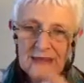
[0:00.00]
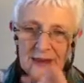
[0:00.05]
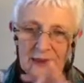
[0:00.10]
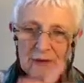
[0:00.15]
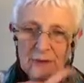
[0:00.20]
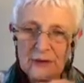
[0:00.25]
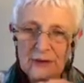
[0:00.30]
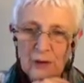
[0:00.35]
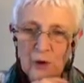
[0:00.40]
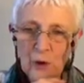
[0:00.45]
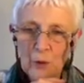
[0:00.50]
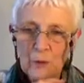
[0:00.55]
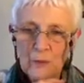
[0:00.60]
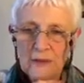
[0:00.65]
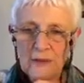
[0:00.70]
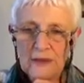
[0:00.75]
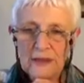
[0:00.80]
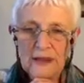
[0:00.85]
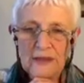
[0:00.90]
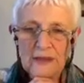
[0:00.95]
we hope
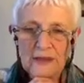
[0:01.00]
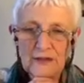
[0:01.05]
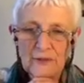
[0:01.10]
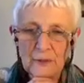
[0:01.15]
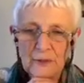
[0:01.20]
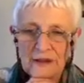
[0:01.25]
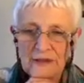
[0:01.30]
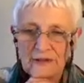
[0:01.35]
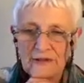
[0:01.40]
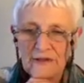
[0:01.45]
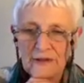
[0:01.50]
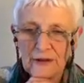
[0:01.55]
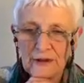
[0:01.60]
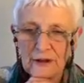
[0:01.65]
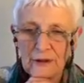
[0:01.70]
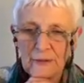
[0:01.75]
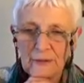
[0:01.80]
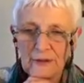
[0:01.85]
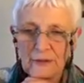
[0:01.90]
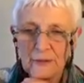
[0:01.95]
in the weeks to
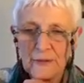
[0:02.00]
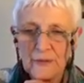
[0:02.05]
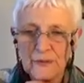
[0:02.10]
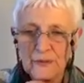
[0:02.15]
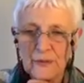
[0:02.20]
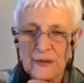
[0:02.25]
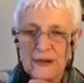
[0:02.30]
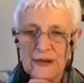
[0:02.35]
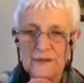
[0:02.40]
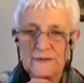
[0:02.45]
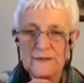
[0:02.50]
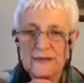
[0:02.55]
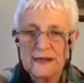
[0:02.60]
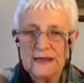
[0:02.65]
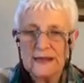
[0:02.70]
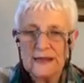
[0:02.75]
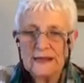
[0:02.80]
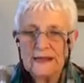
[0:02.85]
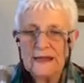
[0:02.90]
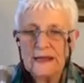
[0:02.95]
come that we'll have
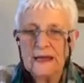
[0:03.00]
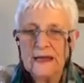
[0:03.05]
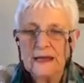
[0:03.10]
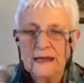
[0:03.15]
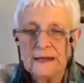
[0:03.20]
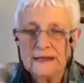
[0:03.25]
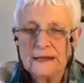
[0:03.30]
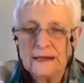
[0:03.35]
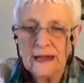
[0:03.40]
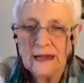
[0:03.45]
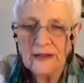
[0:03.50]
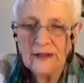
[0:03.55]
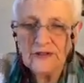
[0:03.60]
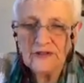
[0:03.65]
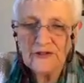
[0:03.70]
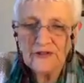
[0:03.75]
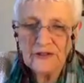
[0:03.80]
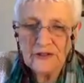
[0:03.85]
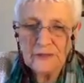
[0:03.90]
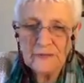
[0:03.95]
Lee, and
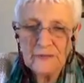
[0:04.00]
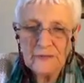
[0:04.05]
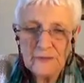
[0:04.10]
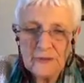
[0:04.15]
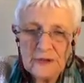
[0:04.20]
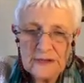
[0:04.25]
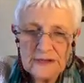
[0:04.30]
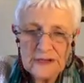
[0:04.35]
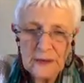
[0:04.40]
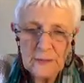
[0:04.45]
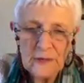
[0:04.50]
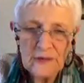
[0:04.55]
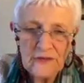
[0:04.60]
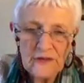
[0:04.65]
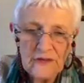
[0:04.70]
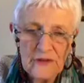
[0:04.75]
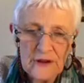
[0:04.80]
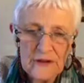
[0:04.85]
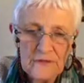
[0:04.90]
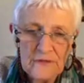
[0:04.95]
she will
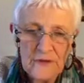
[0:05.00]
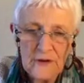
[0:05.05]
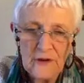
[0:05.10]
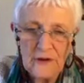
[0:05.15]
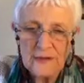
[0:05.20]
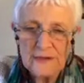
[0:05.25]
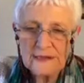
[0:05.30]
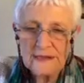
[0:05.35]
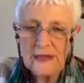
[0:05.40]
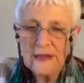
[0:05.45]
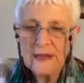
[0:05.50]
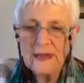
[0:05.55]
demonstrate for us.